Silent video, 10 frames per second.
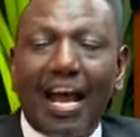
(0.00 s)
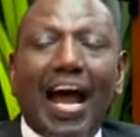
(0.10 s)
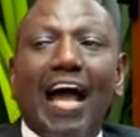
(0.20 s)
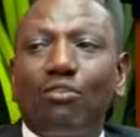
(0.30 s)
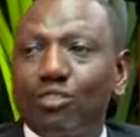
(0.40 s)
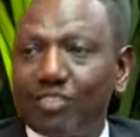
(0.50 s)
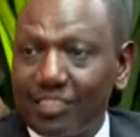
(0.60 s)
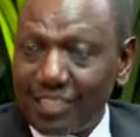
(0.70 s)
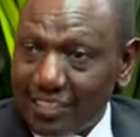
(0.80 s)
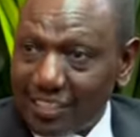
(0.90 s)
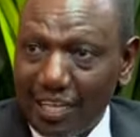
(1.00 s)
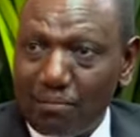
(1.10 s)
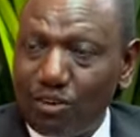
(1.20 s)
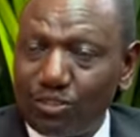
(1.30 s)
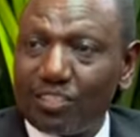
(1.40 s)
I was discussing
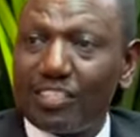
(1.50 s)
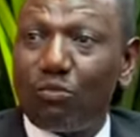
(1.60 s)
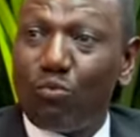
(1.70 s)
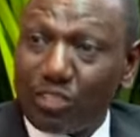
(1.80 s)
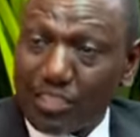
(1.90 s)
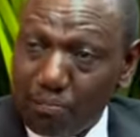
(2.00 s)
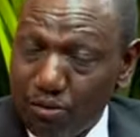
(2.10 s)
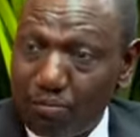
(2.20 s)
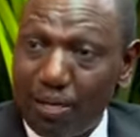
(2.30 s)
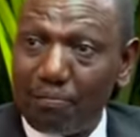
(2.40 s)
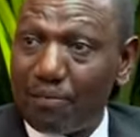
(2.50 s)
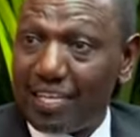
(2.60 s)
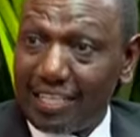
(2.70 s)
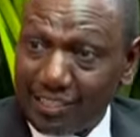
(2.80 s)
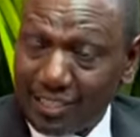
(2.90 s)
about the water problem
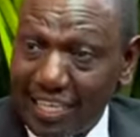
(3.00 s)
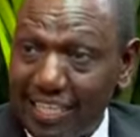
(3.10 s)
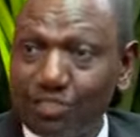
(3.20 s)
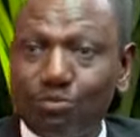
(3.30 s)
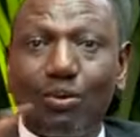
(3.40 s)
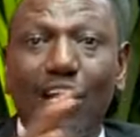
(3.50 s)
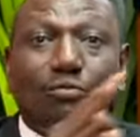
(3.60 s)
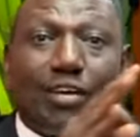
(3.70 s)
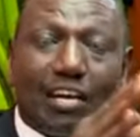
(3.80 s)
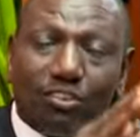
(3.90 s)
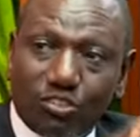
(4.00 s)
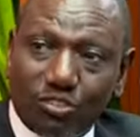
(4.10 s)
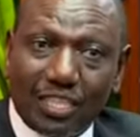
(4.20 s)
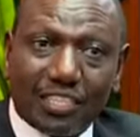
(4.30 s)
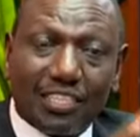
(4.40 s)
in Eastlands where we are
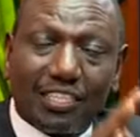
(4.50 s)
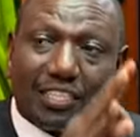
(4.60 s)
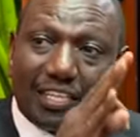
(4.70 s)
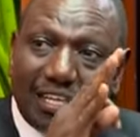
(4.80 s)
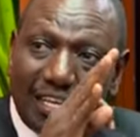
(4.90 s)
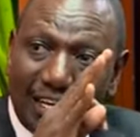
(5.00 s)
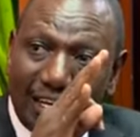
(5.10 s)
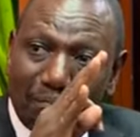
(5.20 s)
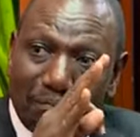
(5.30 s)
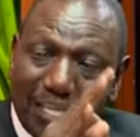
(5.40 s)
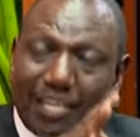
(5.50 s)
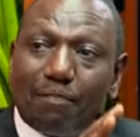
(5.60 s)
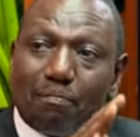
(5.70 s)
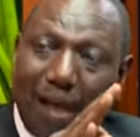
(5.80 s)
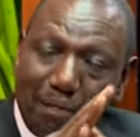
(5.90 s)
constructing a big
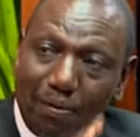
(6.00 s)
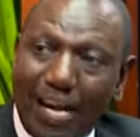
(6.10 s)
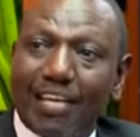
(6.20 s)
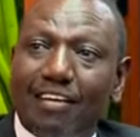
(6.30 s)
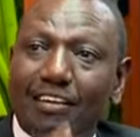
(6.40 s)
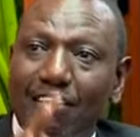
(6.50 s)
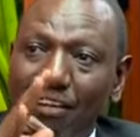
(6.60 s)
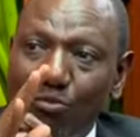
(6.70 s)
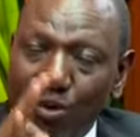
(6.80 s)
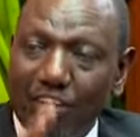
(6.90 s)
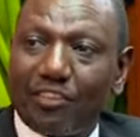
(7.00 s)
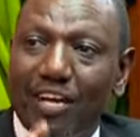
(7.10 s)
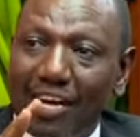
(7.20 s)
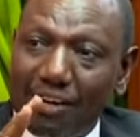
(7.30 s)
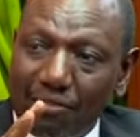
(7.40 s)
pipeline worth
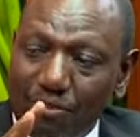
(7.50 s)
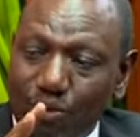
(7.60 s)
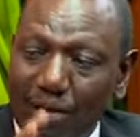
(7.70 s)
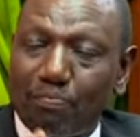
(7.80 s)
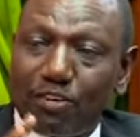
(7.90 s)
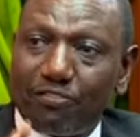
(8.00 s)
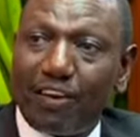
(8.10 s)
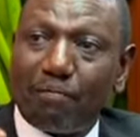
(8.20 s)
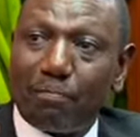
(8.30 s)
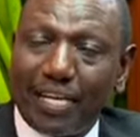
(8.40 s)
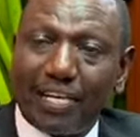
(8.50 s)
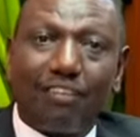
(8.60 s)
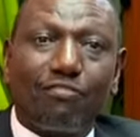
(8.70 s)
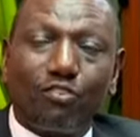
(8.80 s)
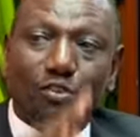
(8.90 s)
uh, 1.5 billion
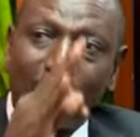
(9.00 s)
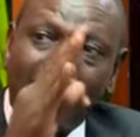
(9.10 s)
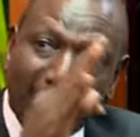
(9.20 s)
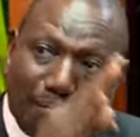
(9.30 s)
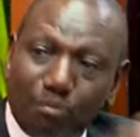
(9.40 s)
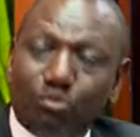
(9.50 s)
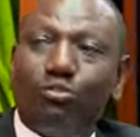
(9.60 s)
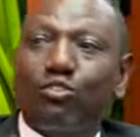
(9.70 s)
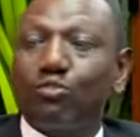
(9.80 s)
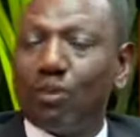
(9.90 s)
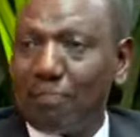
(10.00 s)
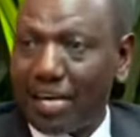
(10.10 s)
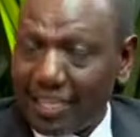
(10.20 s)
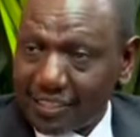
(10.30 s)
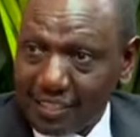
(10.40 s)
from Kiambu to
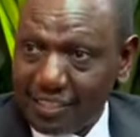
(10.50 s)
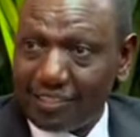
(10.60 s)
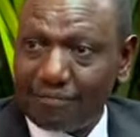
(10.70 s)
Embakasi.